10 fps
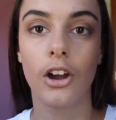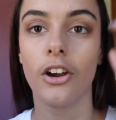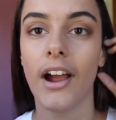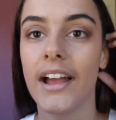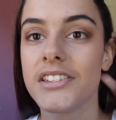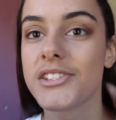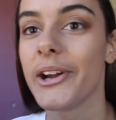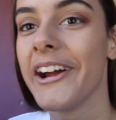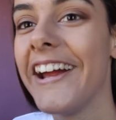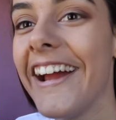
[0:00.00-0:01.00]
Alright,
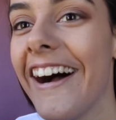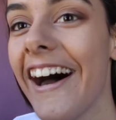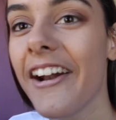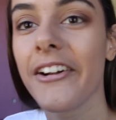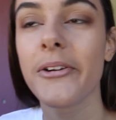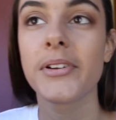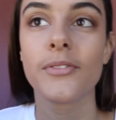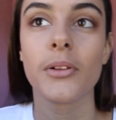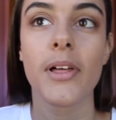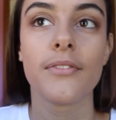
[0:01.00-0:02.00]
so I don't know what to
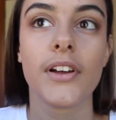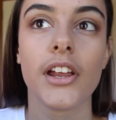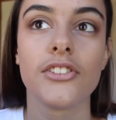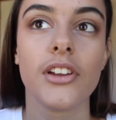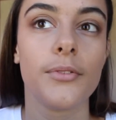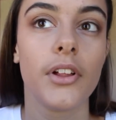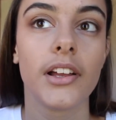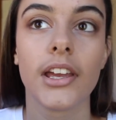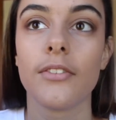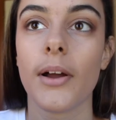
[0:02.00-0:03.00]
feel about the foundation. I feel
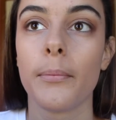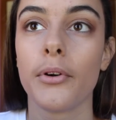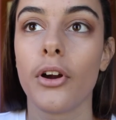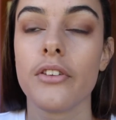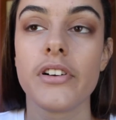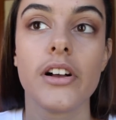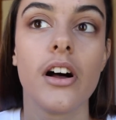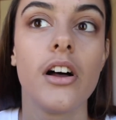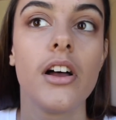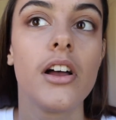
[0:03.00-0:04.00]
like if I put over
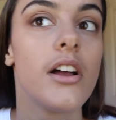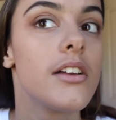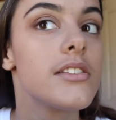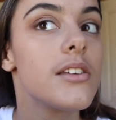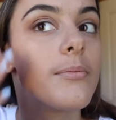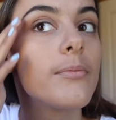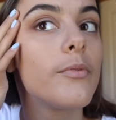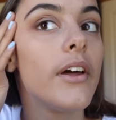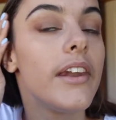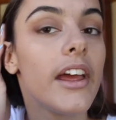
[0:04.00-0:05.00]
some
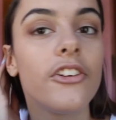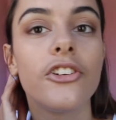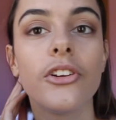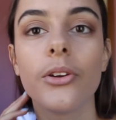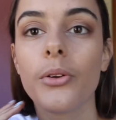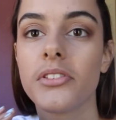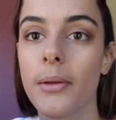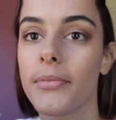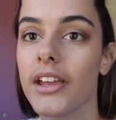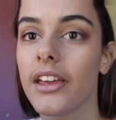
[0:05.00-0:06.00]
foundation or
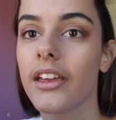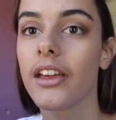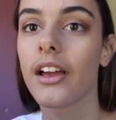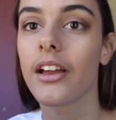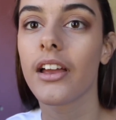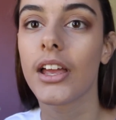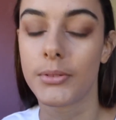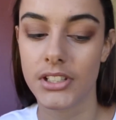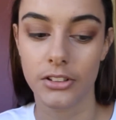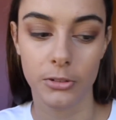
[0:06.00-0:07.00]
something,
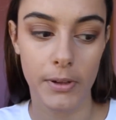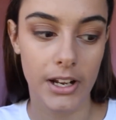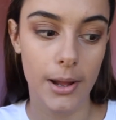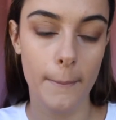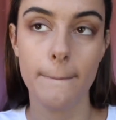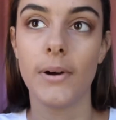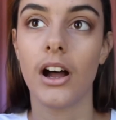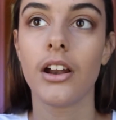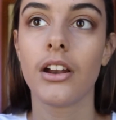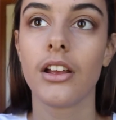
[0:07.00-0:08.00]
it's going to look better.
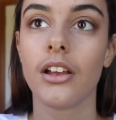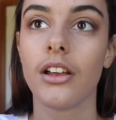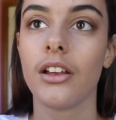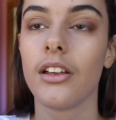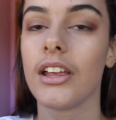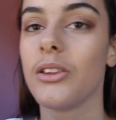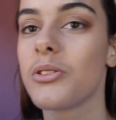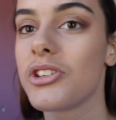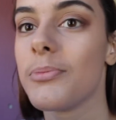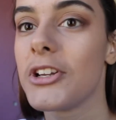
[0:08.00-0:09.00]
But it
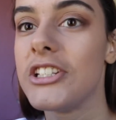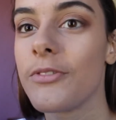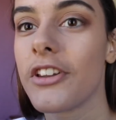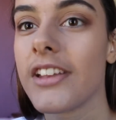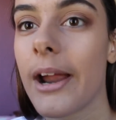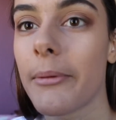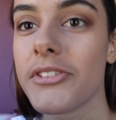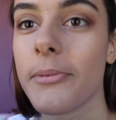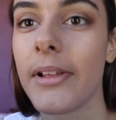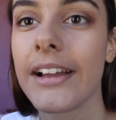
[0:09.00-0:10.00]
looks so much different on the camera,
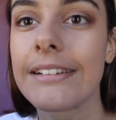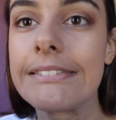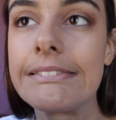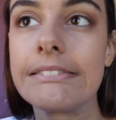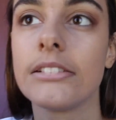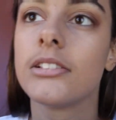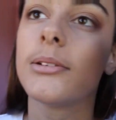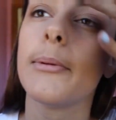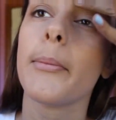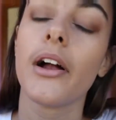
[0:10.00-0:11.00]
so I'm like,
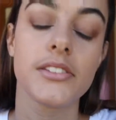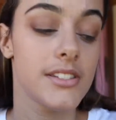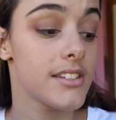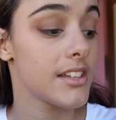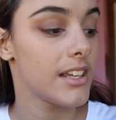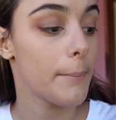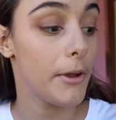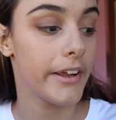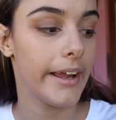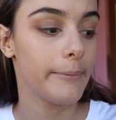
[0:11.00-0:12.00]
oh, my brows are disgusting.
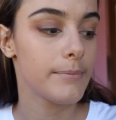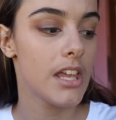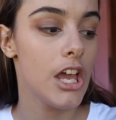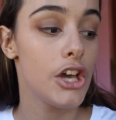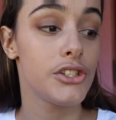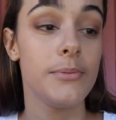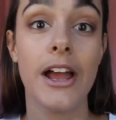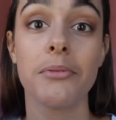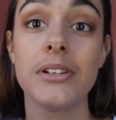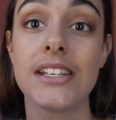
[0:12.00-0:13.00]
But okay, so now
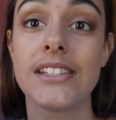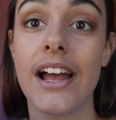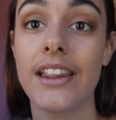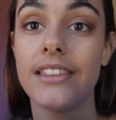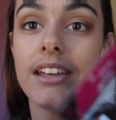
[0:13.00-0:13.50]
I'm going to test out